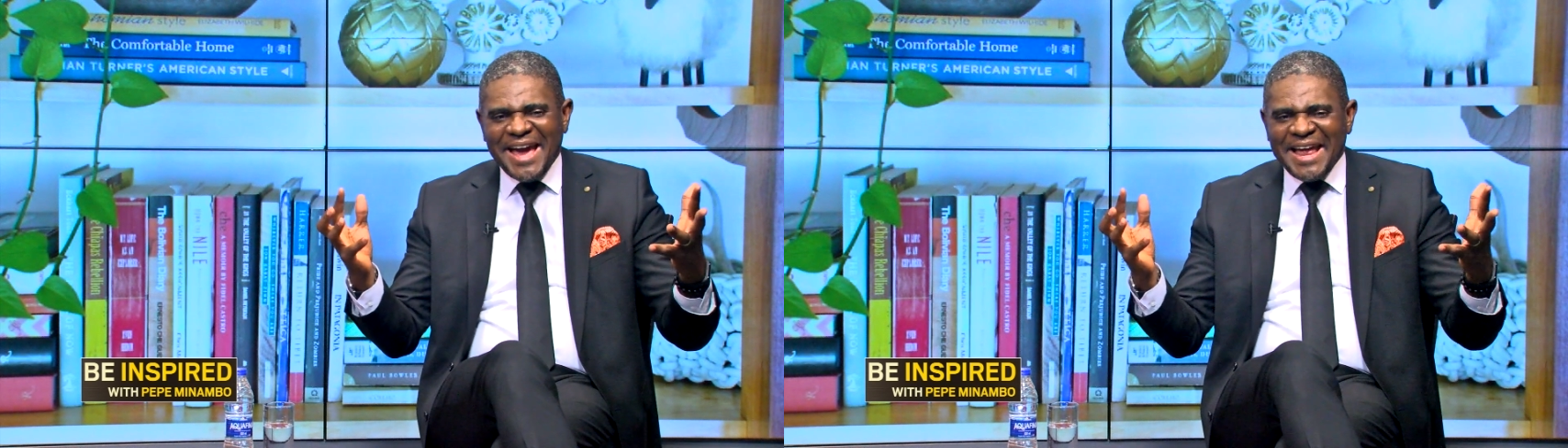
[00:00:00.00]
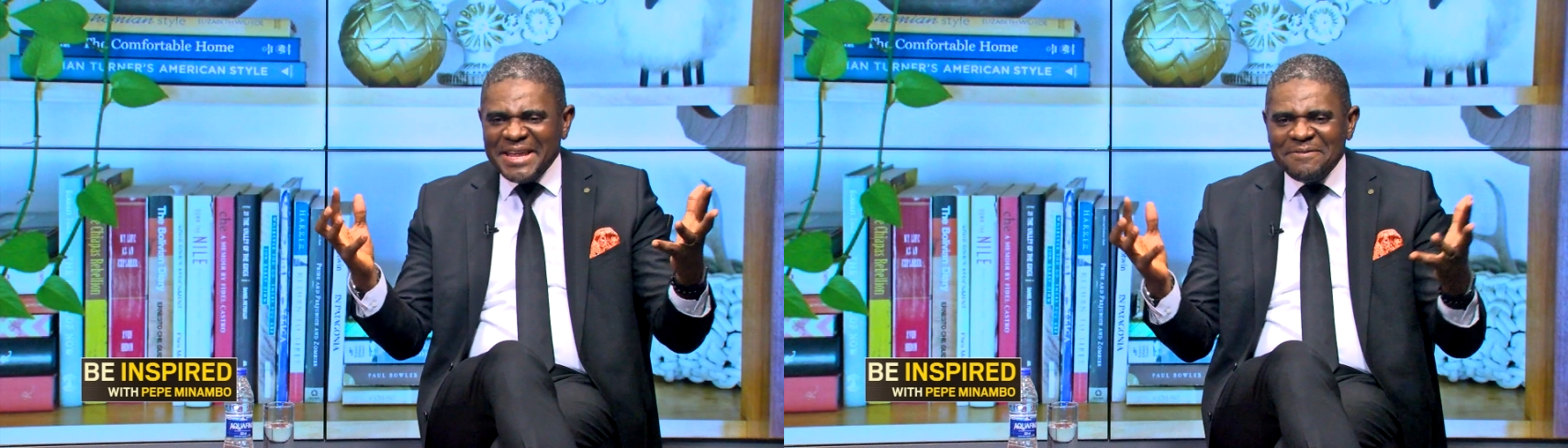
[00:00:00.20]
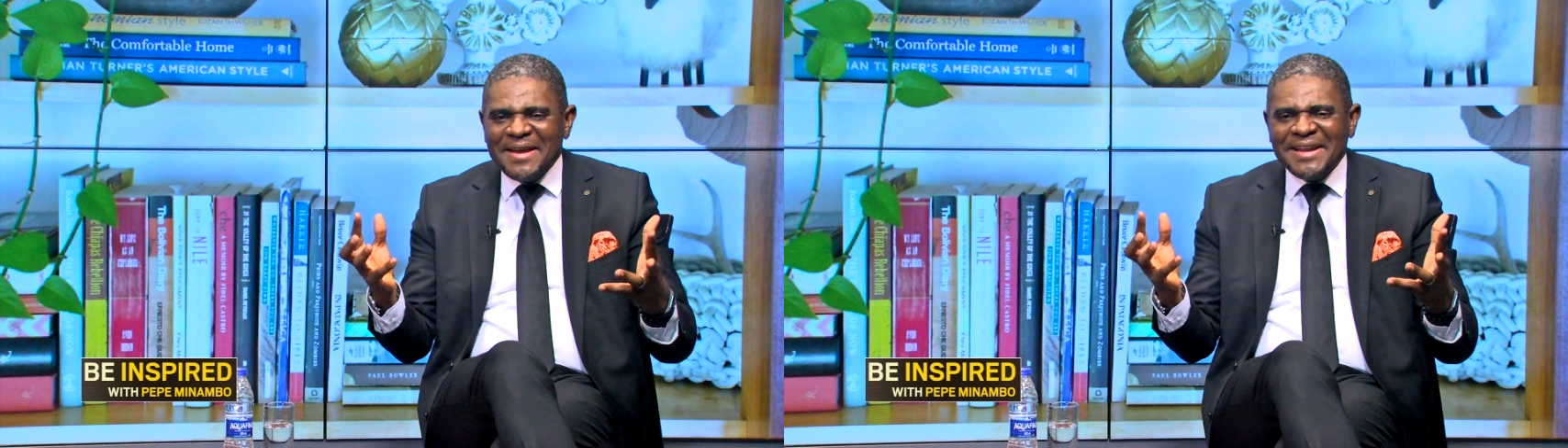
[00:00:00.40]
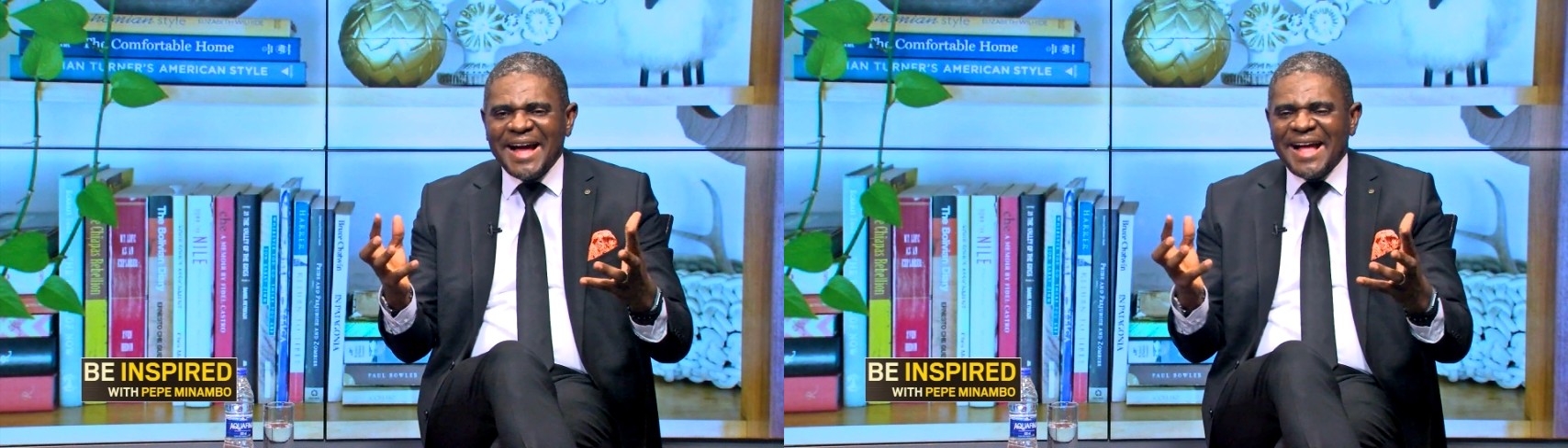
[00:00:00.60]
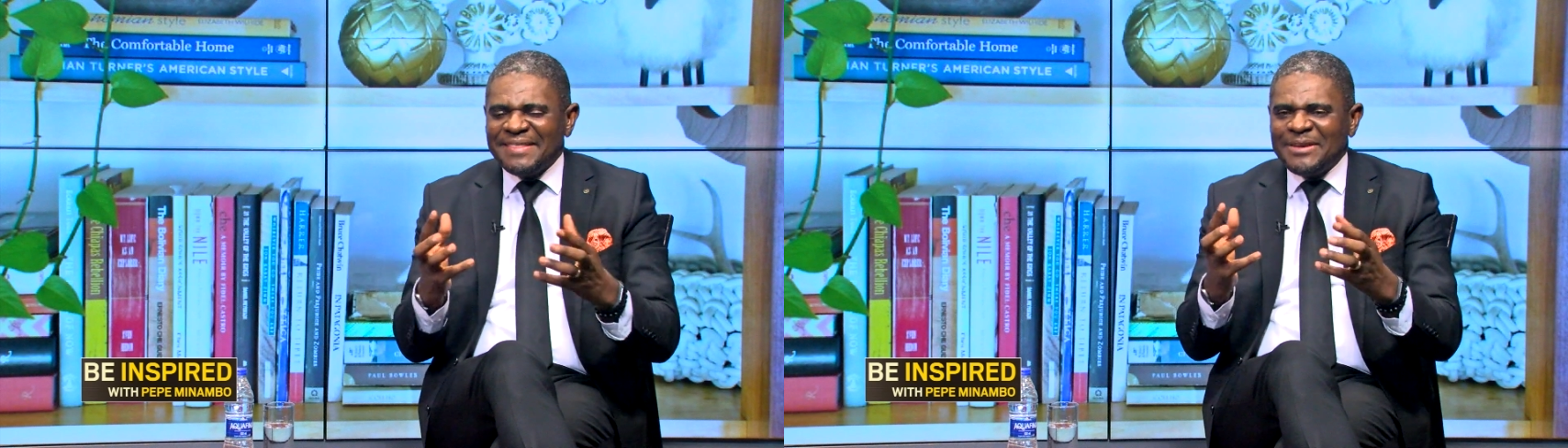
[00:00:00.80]
and even
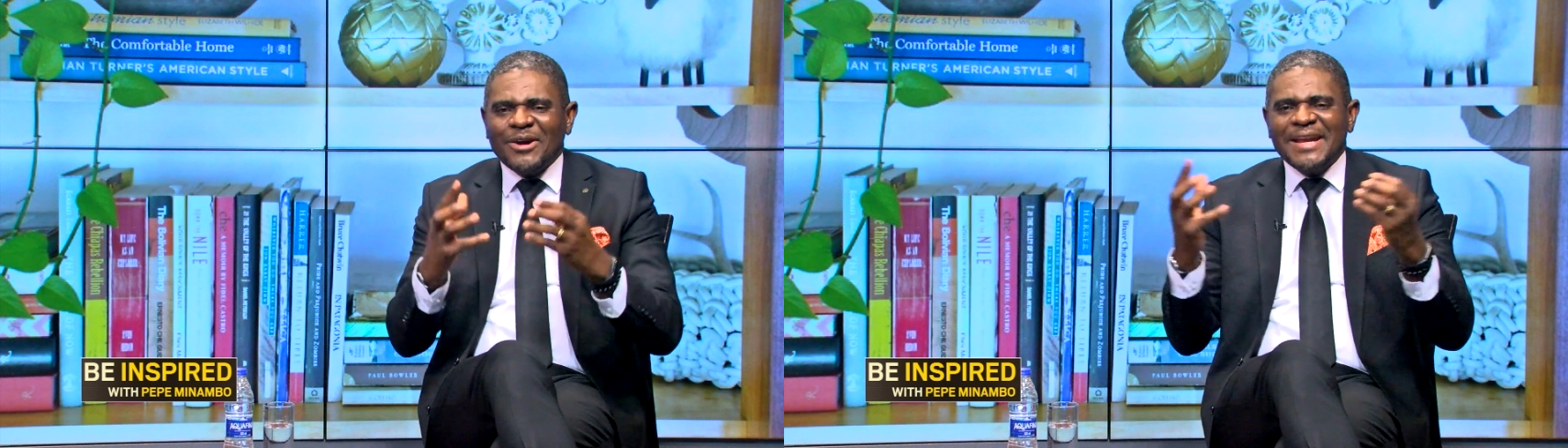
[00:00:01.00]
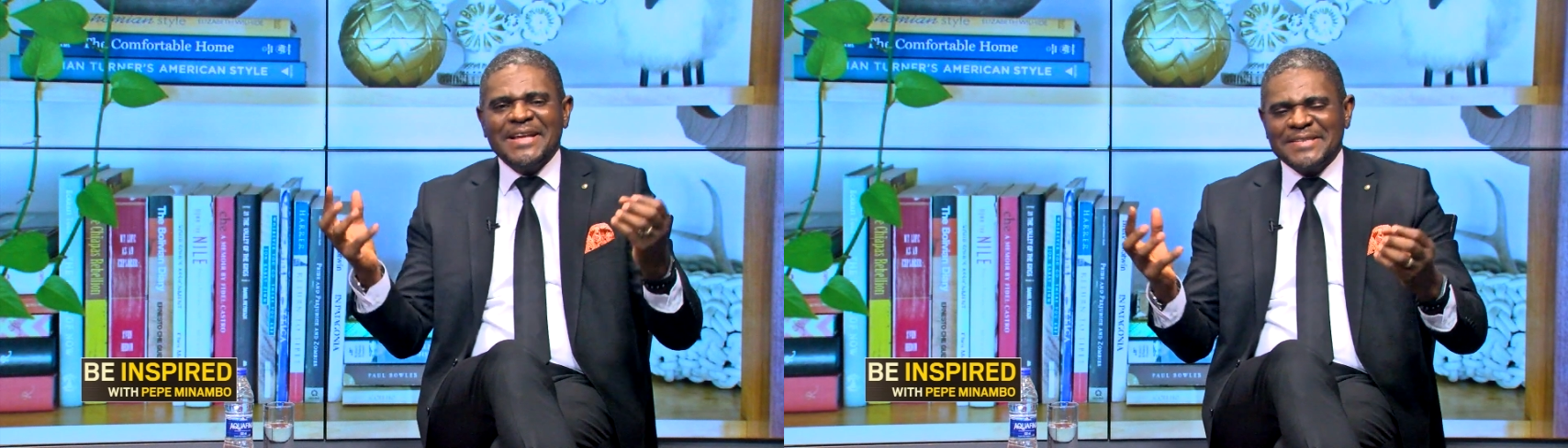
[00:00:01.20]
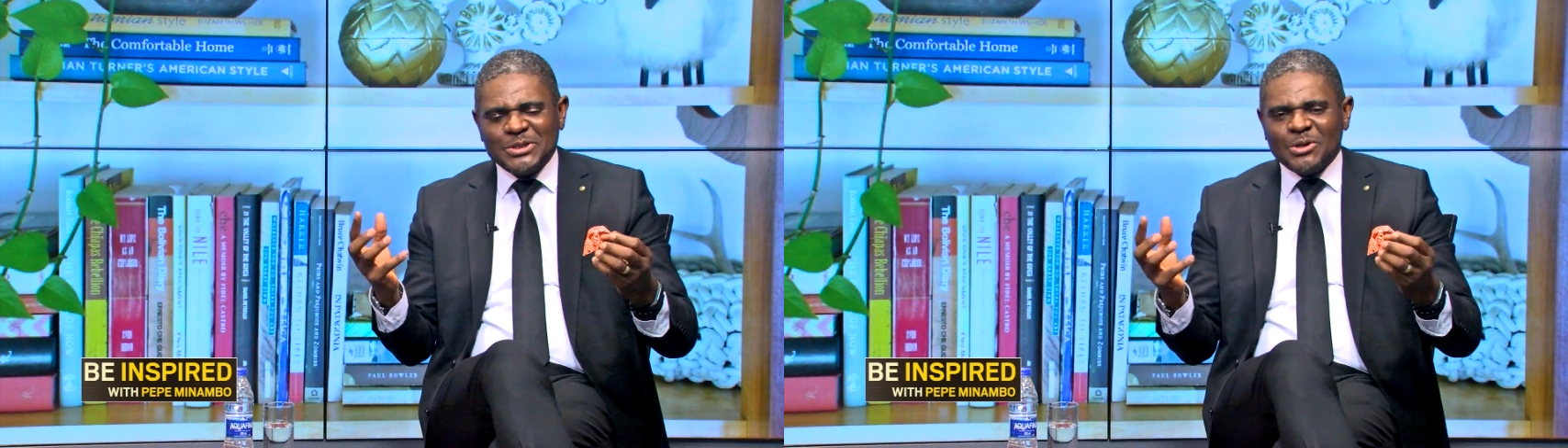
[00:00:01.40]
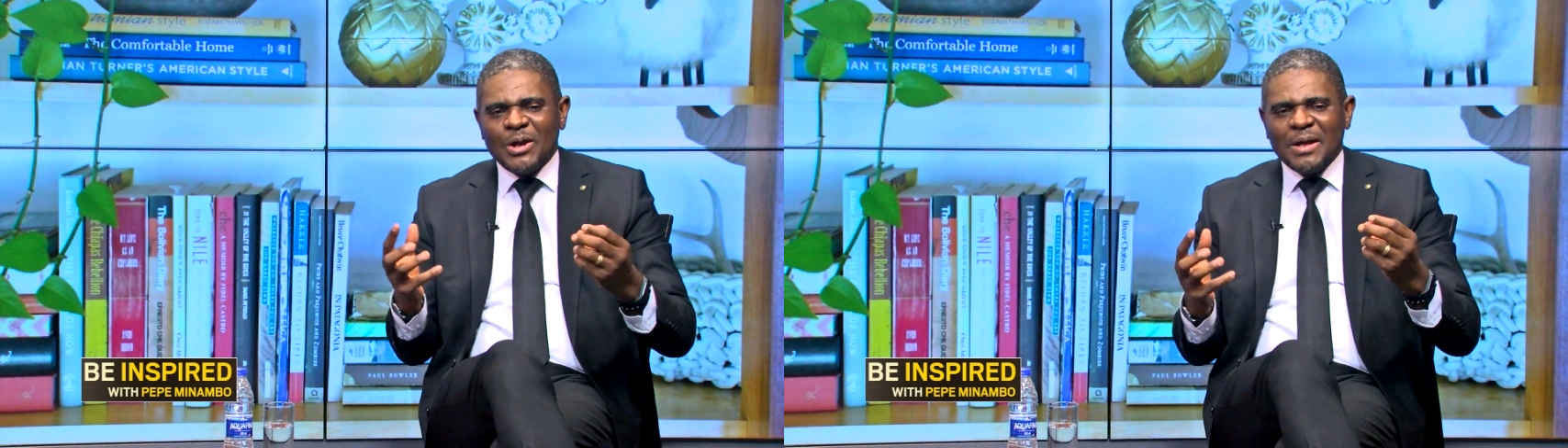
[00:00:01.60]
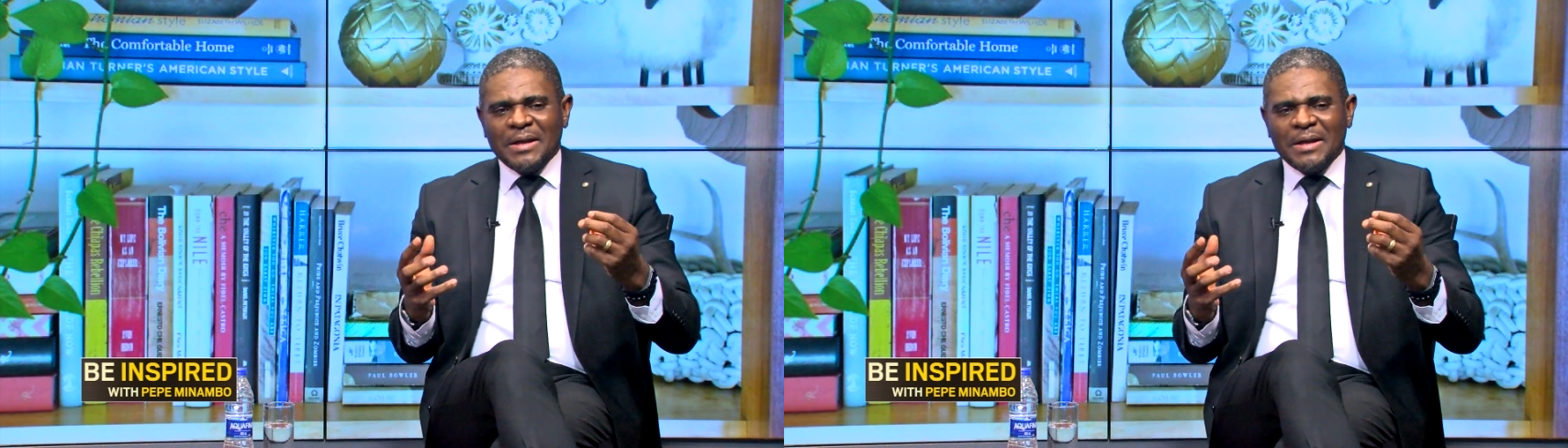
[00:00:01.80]
at the organization?